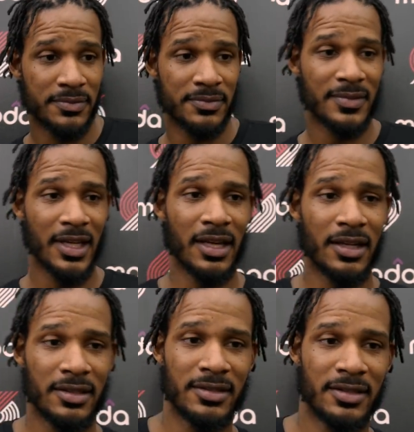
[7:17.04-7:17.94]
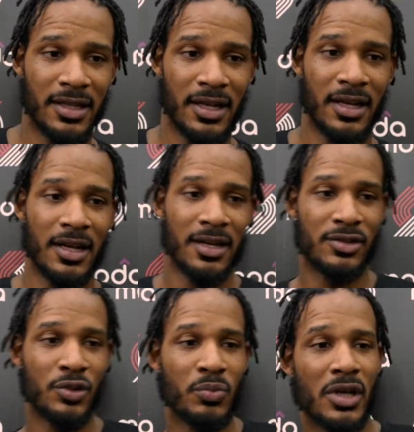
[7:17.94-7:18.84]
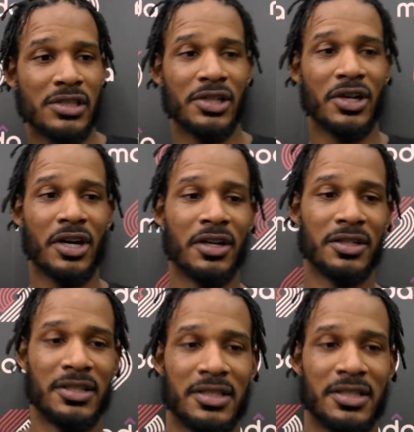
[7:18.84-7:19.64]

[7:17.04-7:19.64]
Yeah. Two boys and a girl.